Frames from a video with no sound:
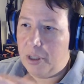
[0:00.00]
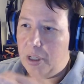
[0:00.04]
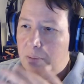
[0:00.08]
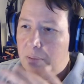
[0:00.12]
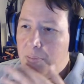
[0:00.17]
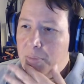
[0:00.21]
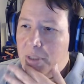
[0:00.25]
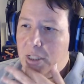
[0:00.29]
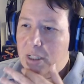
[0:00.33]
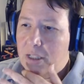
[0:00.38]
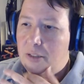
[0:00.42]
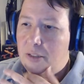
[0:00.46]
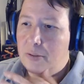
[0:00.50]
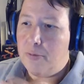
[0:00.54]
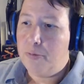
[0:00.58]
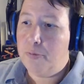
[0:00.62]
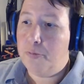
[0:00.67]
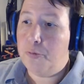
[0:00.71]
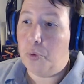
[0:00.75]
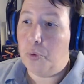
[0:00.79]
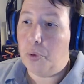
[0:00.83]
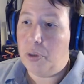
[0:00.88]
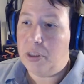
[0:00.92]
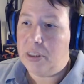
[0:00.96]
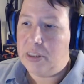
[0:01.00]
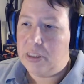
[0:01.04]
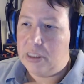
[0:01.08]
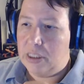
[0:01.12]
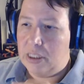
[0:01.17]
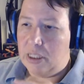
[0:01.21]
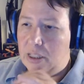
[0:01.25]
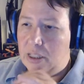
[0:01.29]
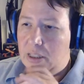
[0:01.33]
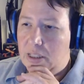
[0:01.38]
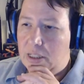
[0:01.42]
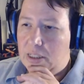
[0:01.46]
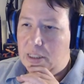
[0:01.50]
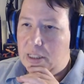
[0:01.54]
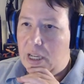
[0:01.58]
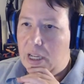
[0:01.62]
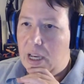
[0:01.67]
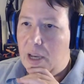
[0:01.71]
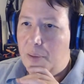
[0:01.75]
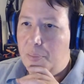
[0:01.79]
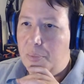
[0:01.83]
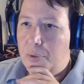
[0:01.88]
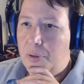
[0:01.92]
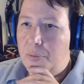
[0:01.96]
I'm not going to force anything to
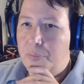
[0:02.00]
happen.